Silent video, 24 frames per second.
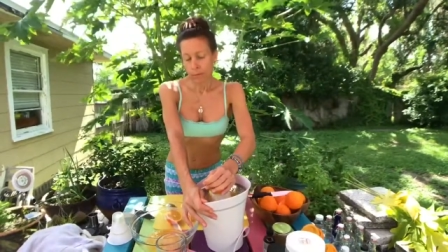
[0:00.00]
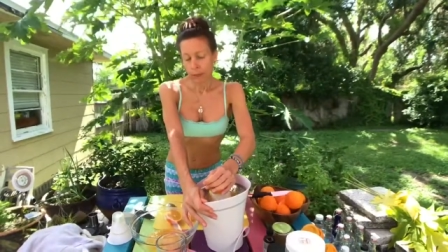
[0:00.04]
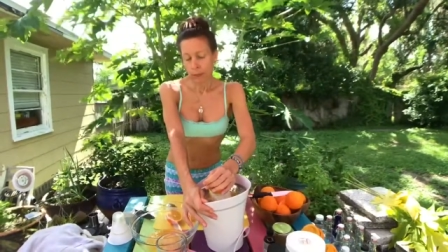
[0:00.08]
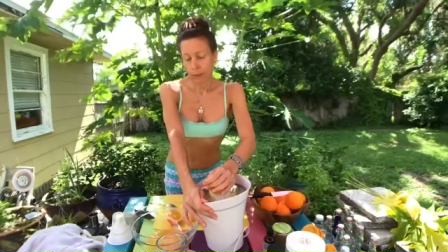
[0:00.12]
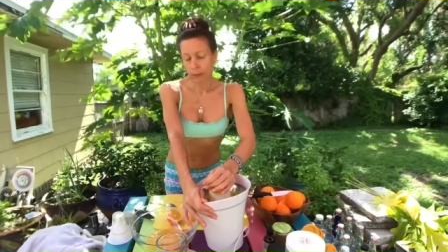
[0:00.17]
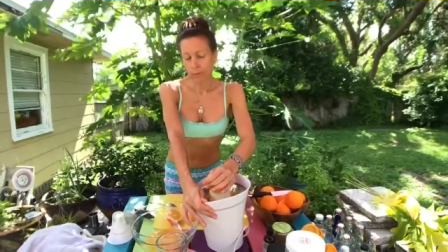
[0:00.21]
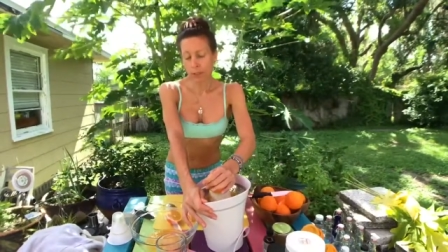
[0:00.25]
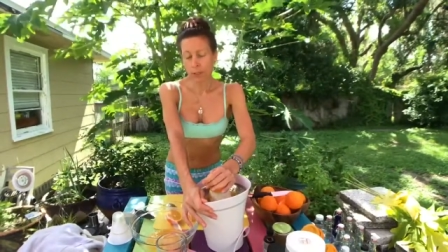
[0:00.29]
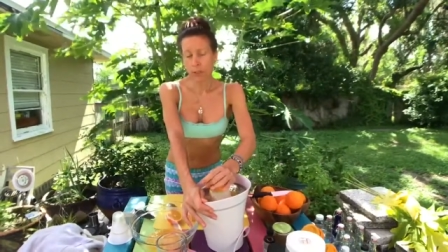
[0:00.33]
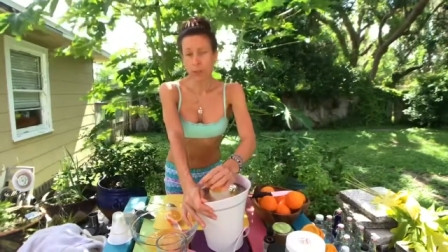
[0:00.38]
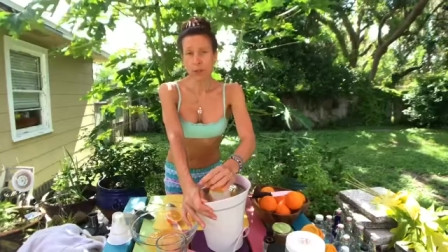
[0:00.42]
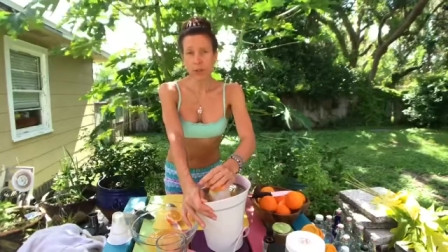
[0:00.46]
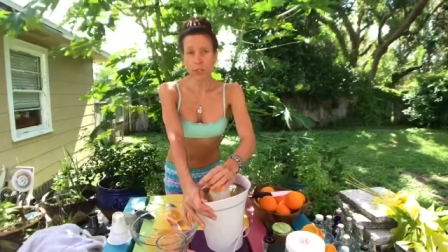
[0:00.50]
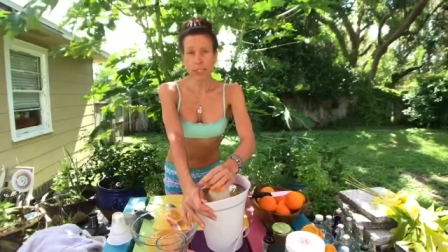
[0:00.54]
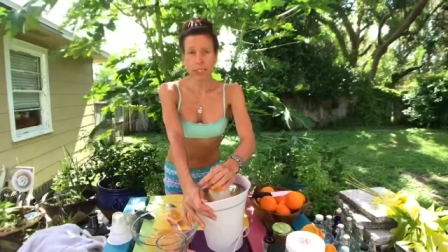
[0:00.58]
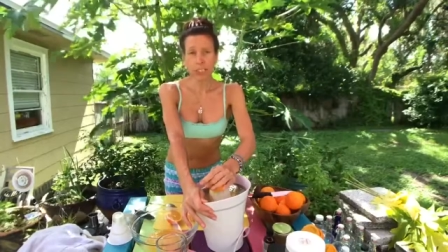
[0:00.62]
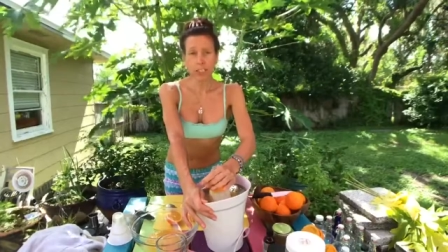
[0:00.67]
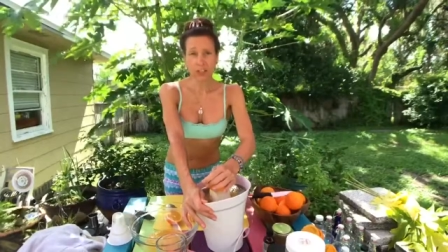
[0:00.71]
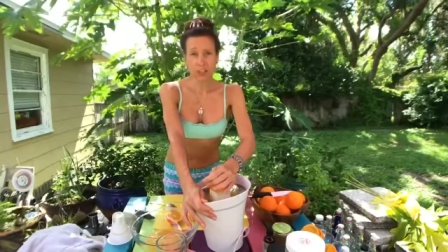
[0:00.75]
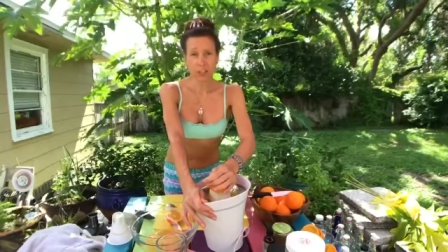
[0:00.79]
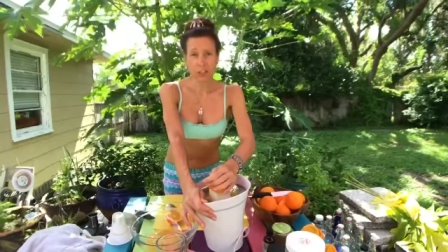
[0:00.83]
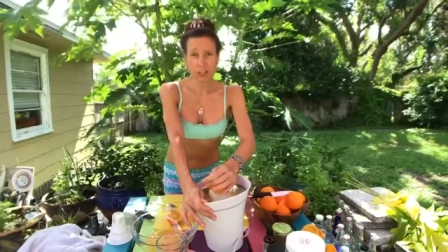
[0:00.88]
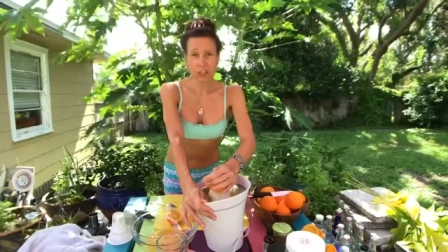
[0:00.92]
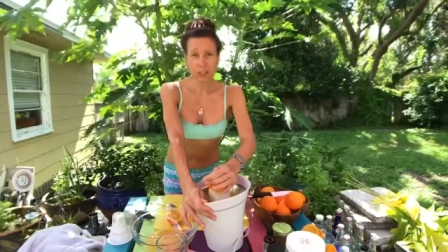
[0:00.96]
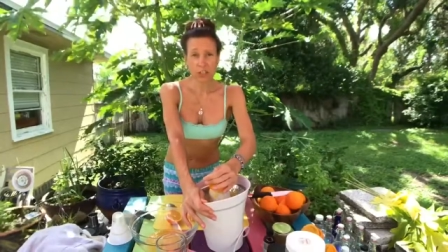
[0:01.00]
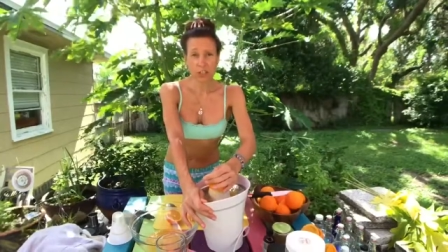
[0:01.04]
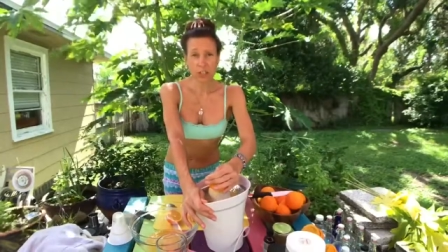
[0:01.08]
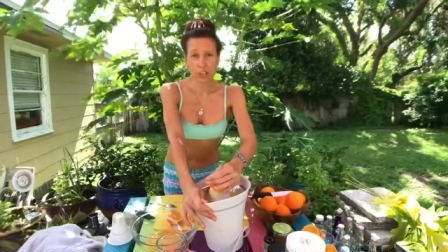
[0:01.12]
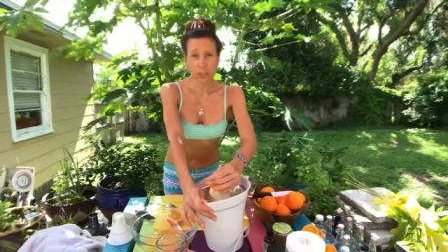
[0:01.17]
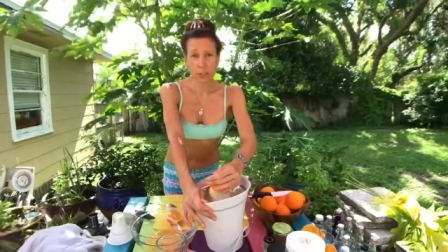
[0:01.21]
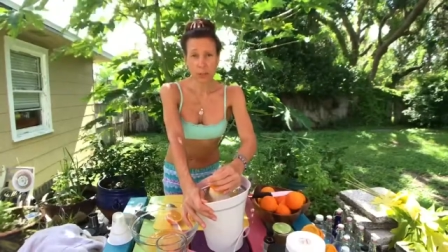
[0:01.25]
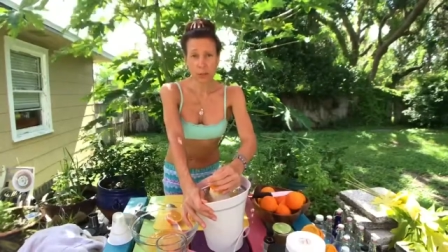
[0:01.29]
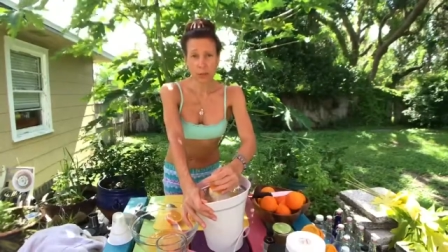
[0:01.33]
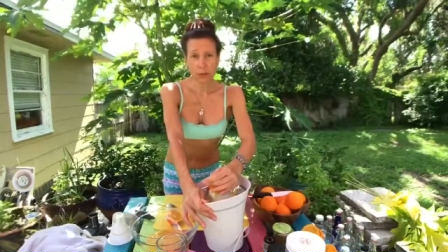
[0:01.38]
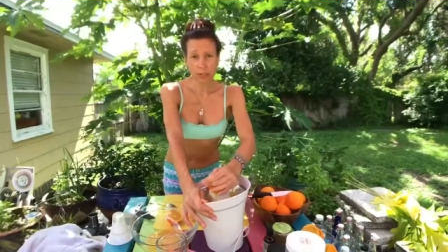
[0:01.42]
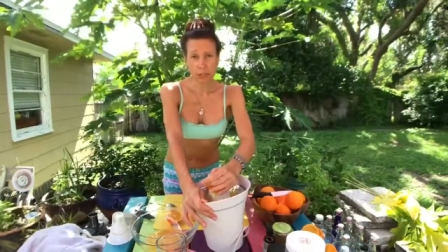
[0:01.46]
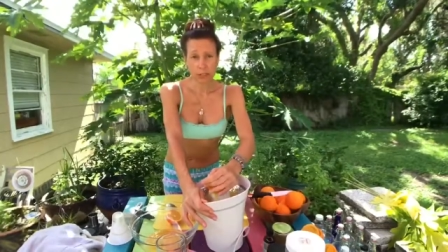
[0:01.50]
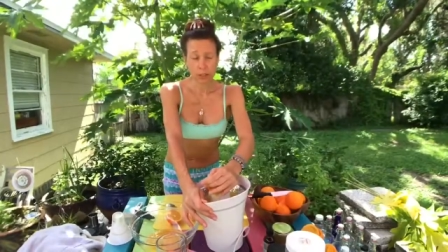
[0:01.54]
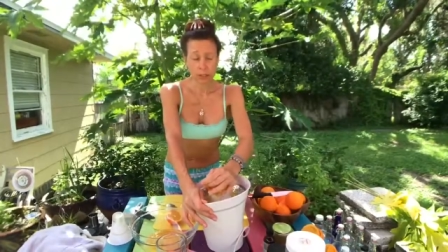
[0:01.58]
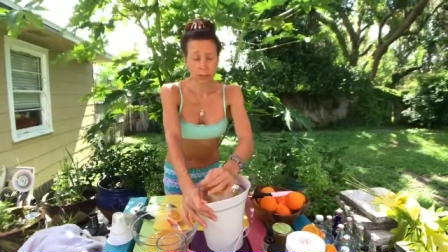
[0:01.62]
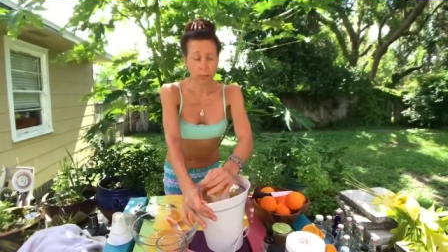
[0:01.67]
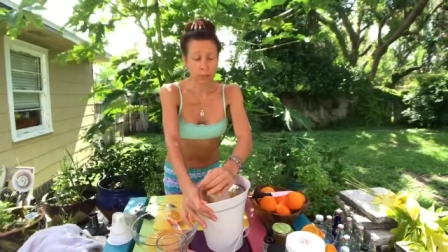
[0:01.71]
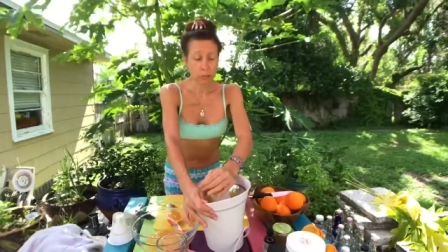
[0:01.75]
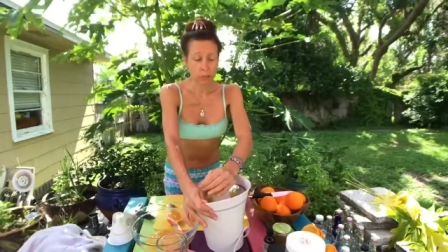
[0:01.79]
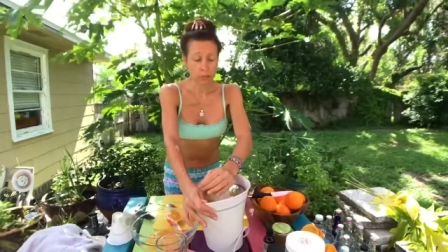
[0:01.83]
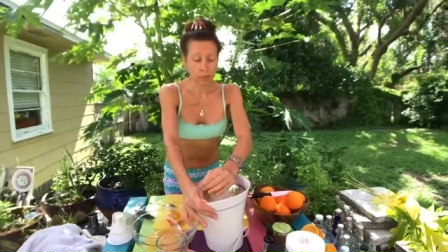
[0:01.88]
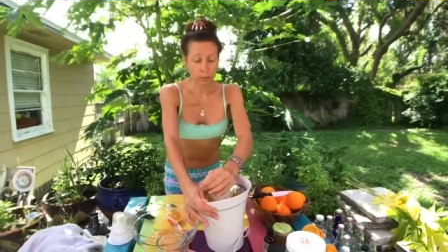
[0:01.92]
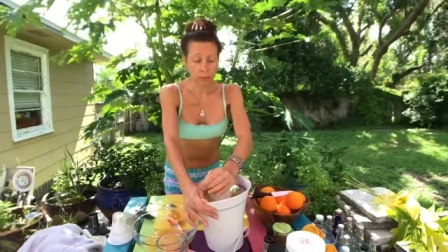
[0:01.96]
the majority of this is going to go into
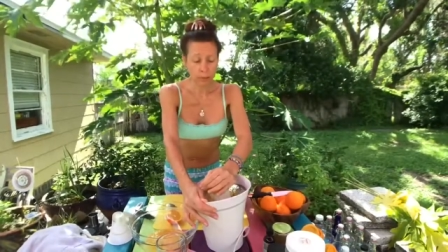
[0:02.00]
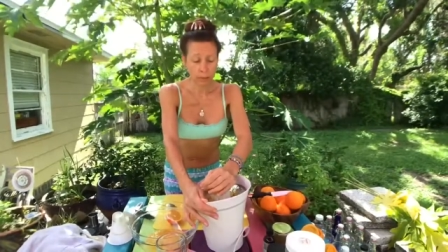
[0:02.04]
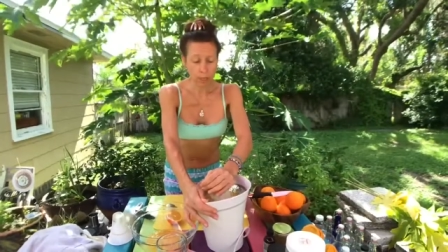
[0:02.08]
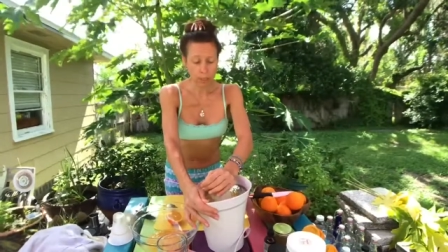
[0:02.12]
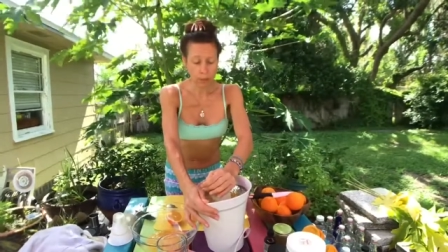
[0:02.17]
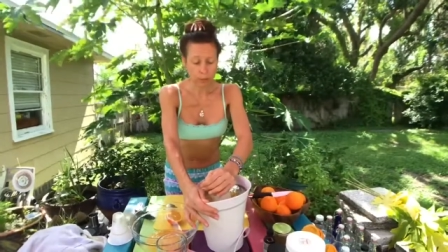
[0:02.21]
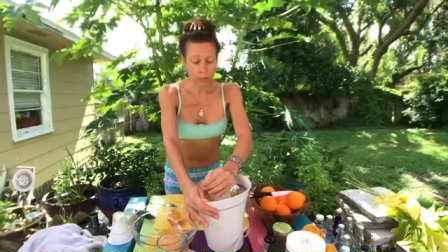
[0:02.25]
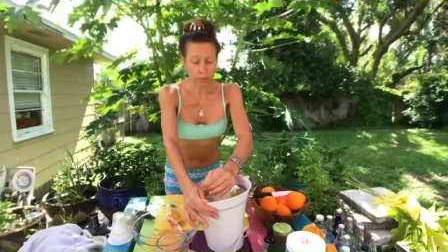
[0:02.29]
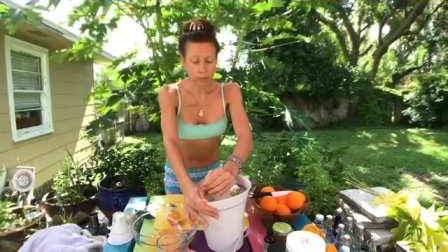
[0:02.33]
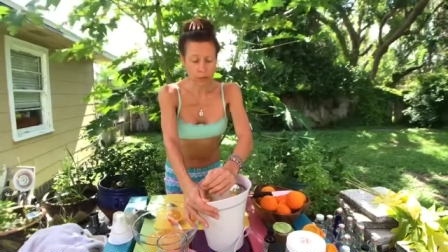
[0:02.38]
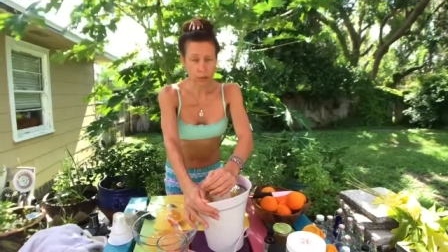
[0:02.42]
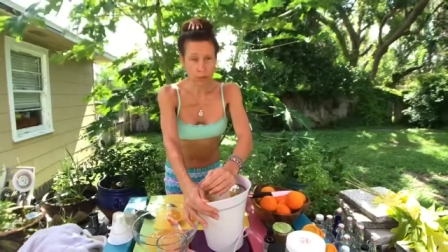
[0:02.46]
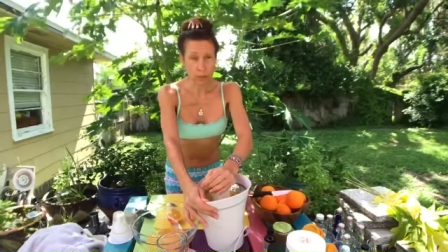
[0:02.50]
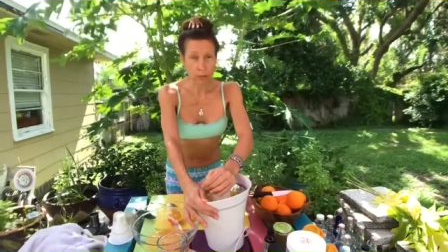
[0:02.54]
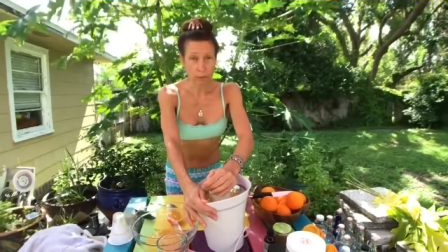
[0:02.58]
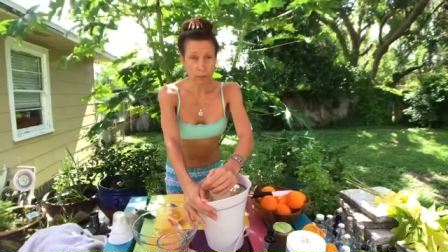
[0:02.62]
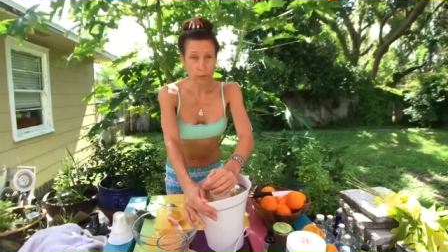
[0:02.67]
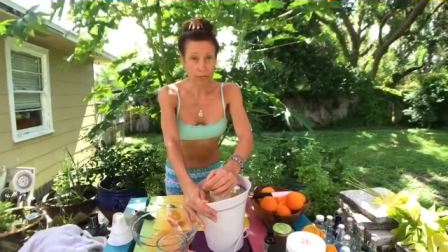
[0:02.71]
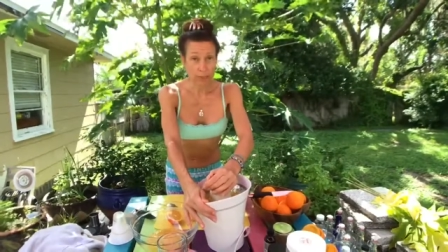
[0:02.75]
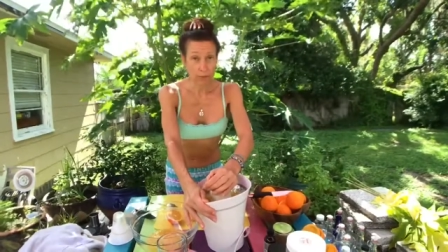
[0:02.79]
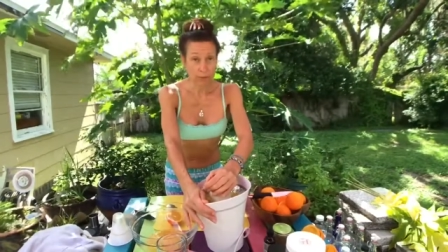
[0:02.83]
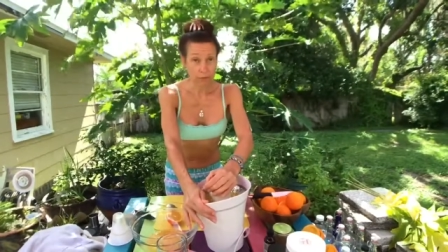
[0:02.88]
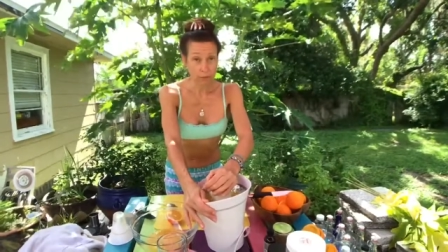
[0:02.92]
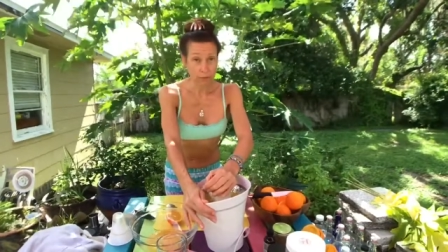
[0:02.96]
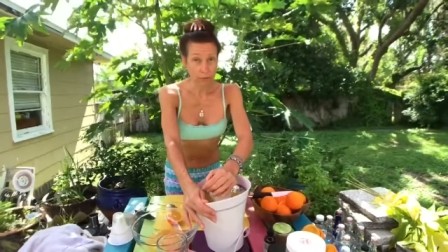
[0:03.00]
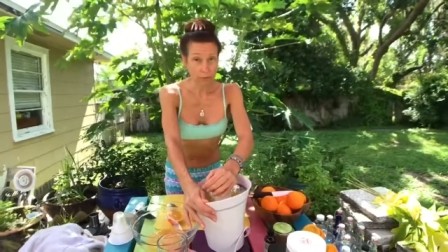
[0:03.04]
kombucha bottles to make